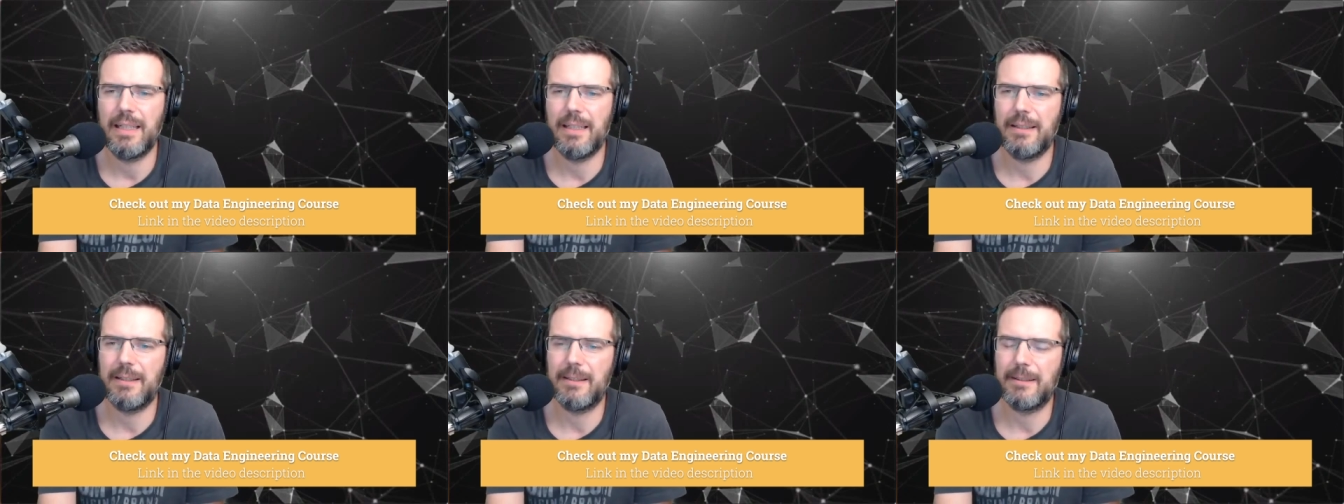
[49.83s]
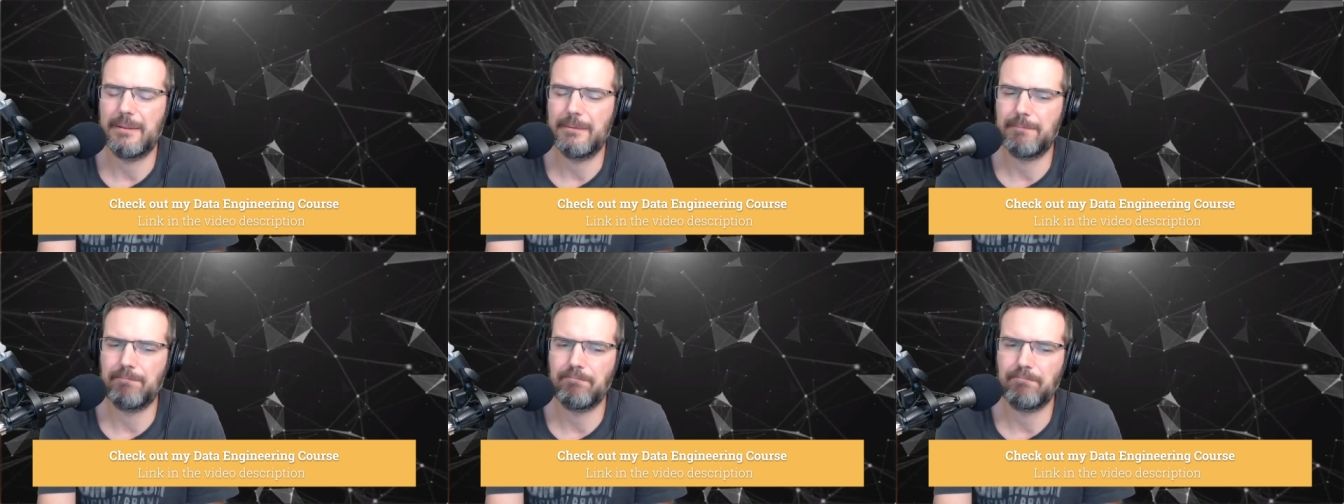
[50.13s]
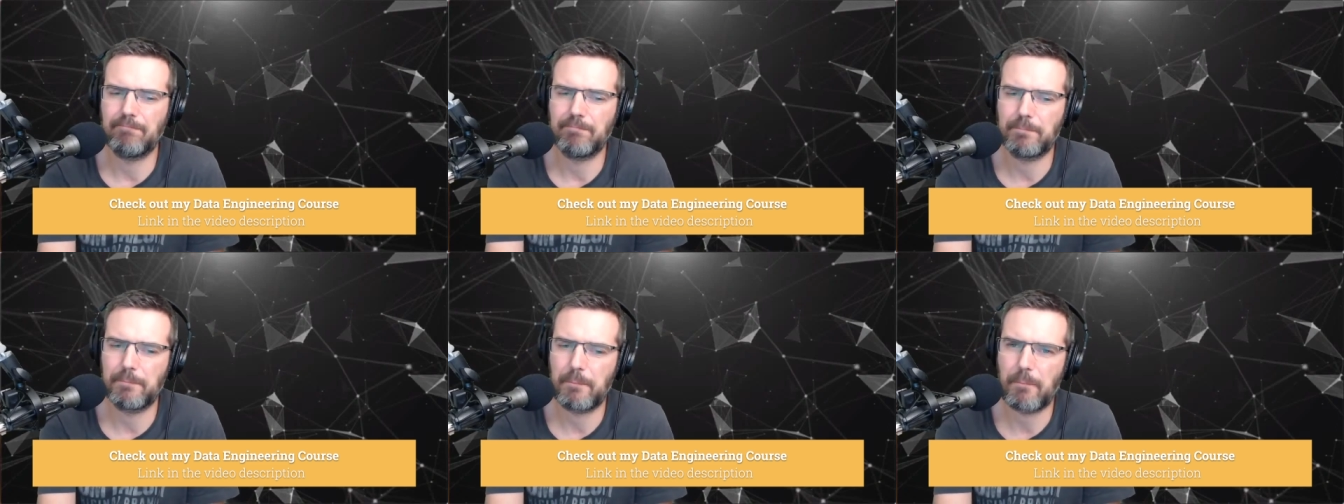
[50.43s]

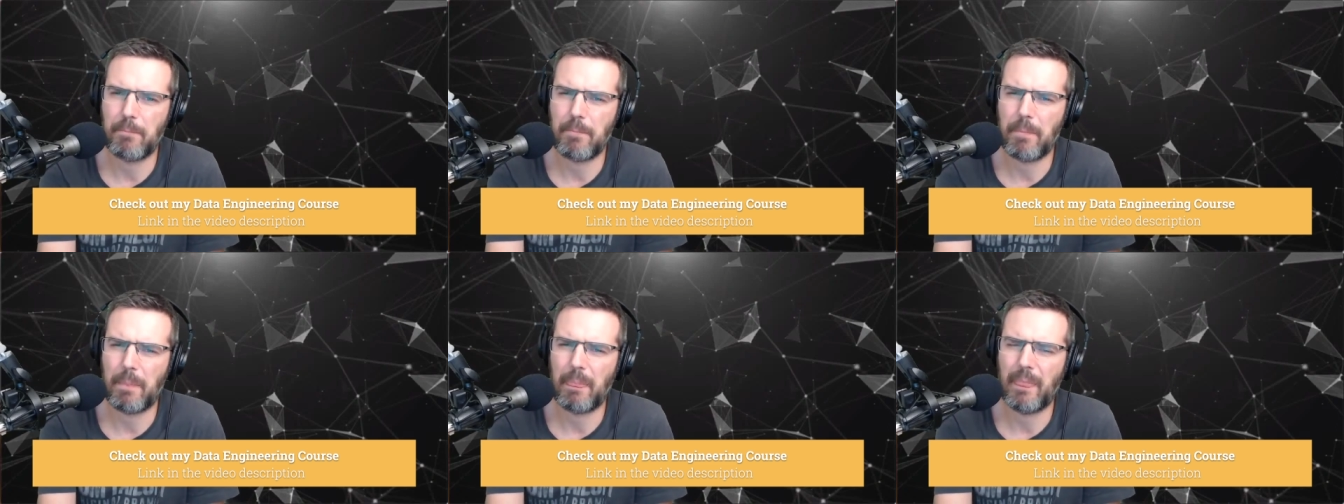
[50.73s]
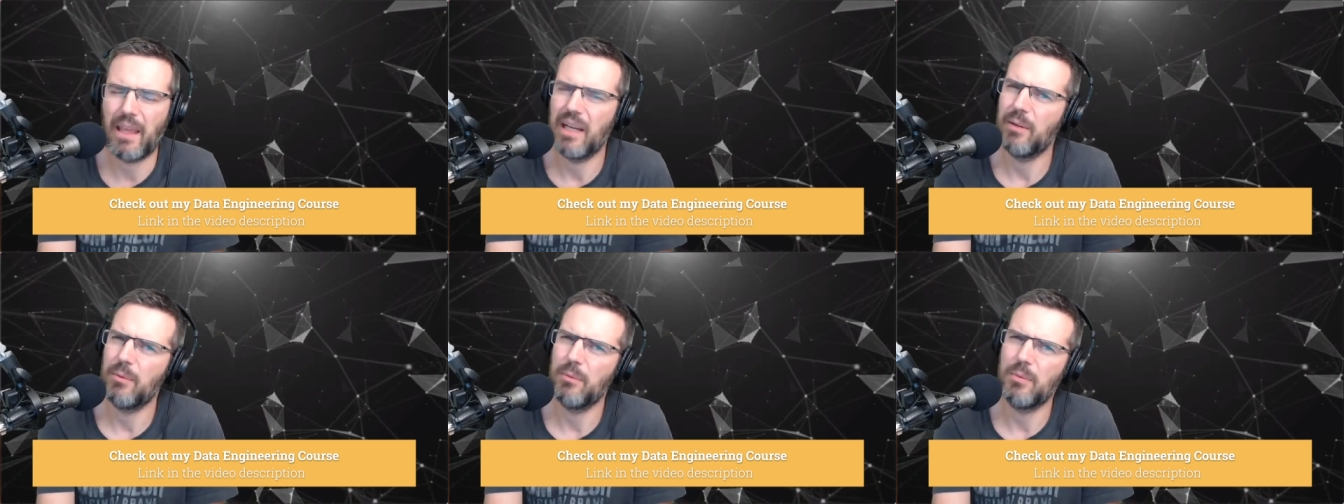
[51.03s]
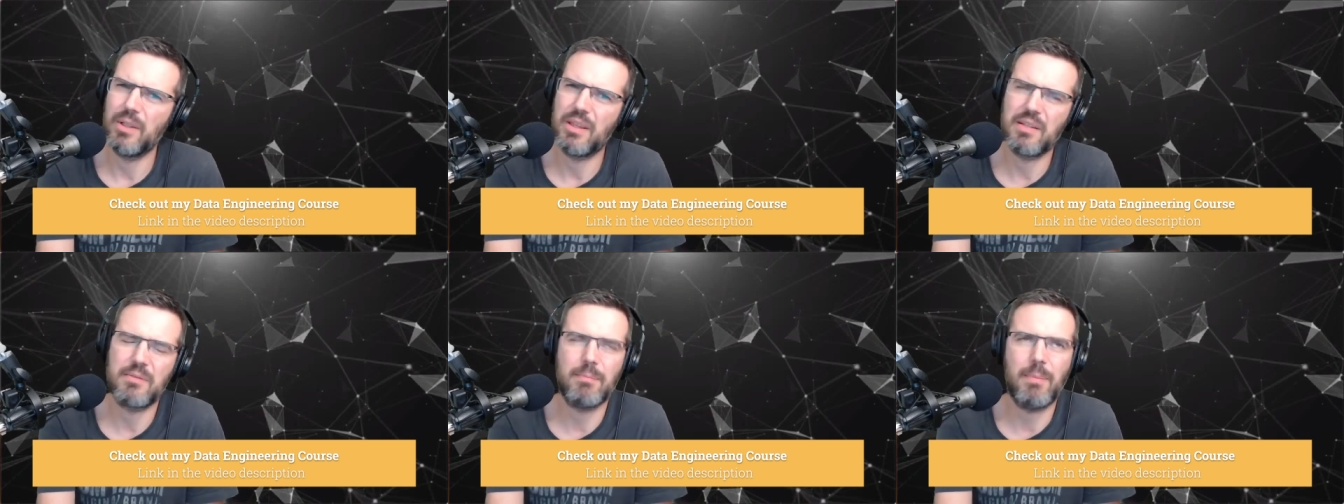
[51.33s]
Um,
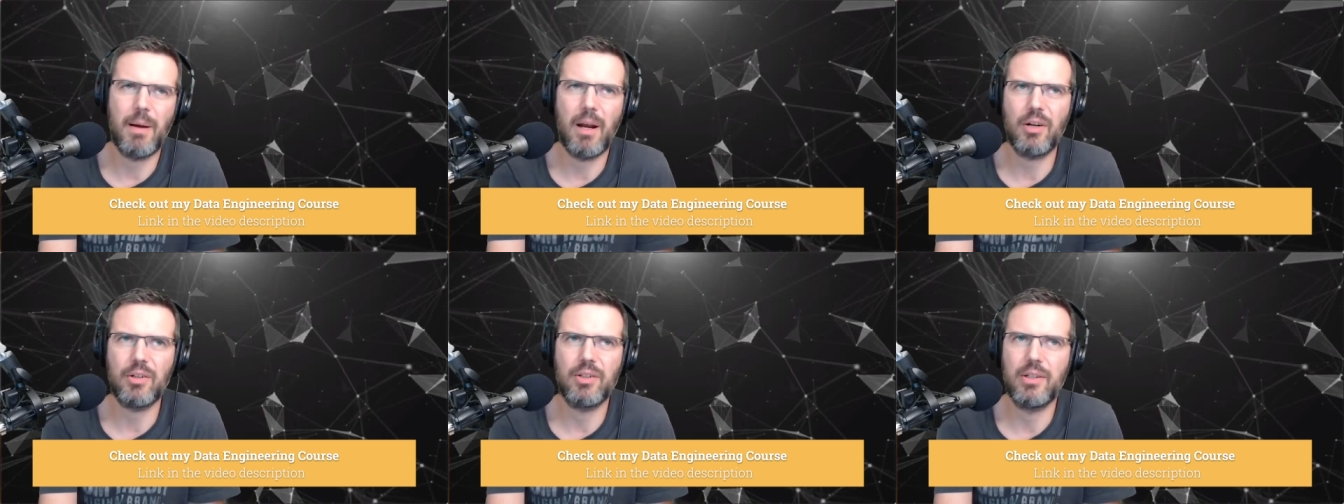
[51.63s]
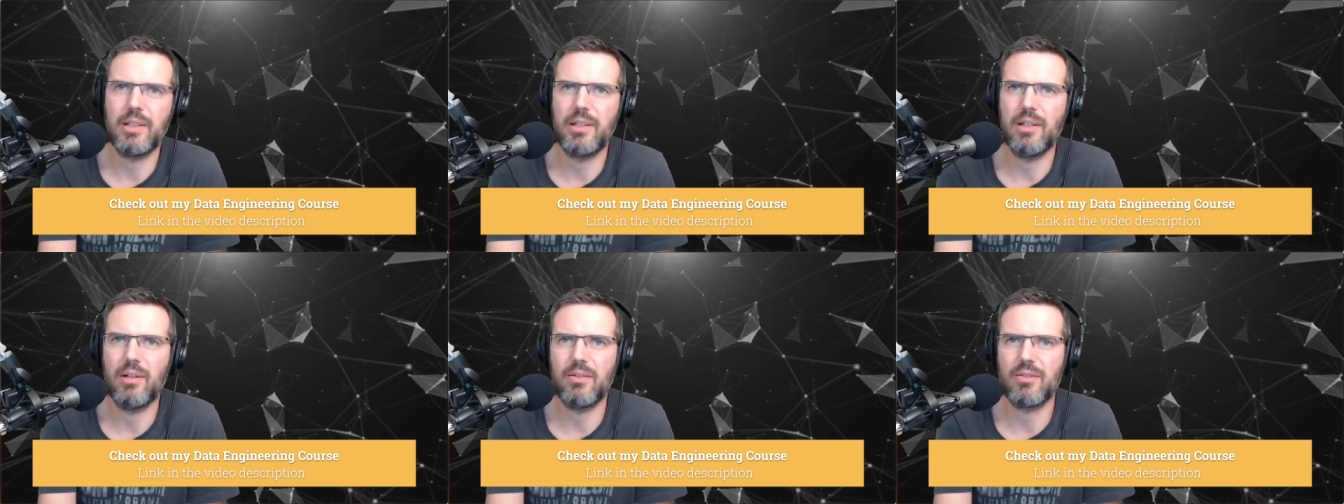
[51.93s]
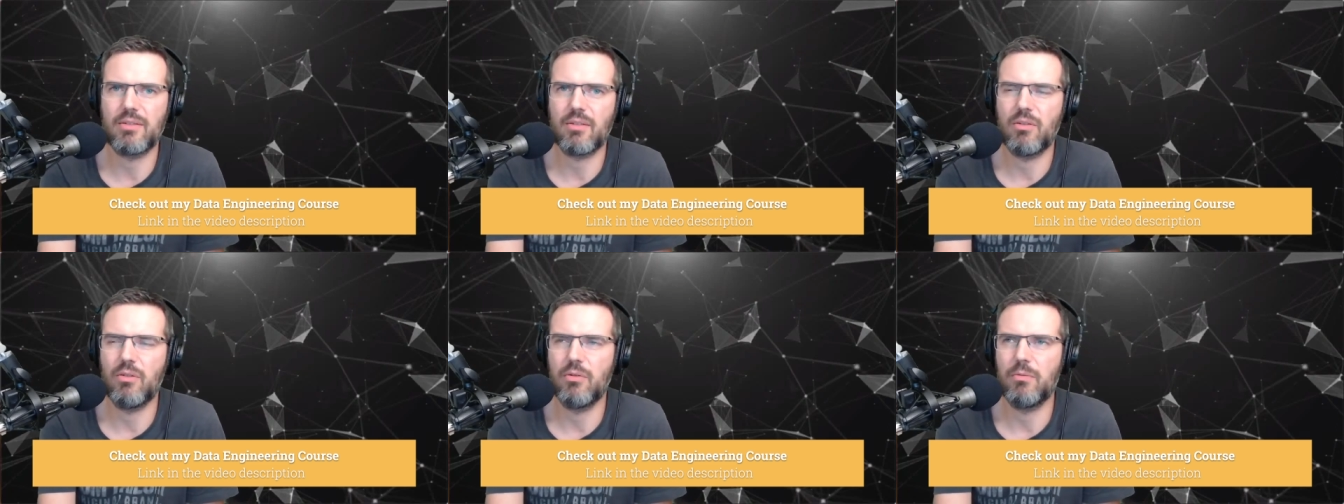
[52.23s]
with Spark, you can
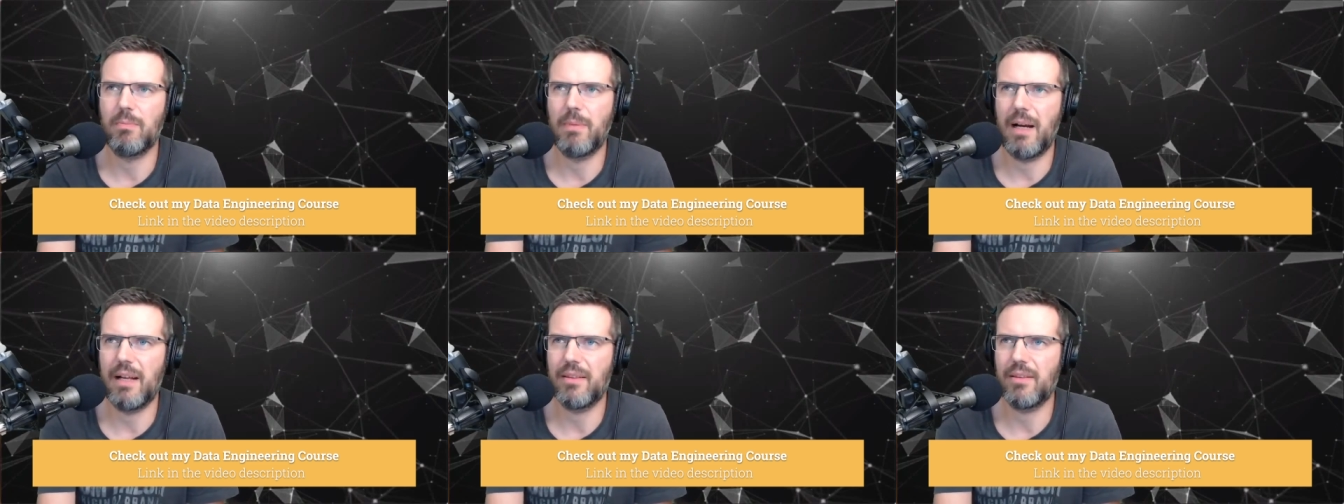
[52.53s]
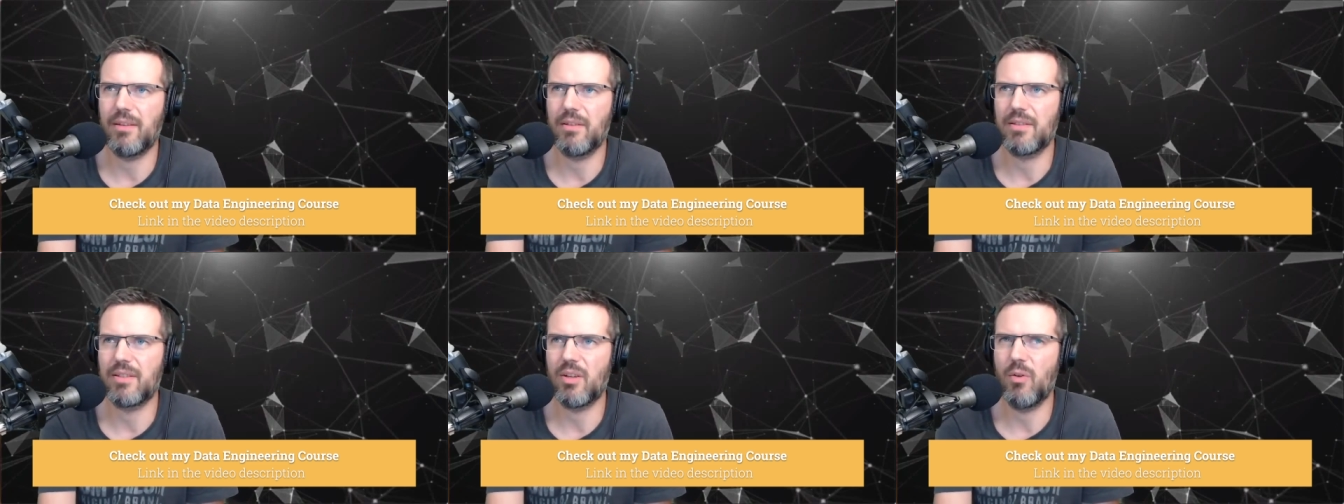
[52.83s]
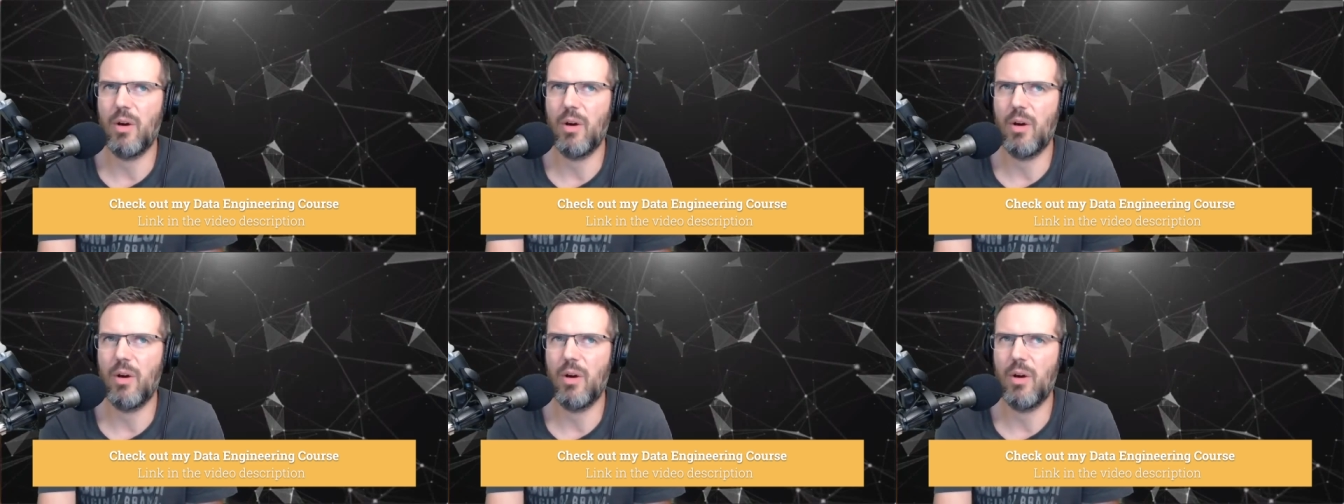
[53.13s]
also code Python.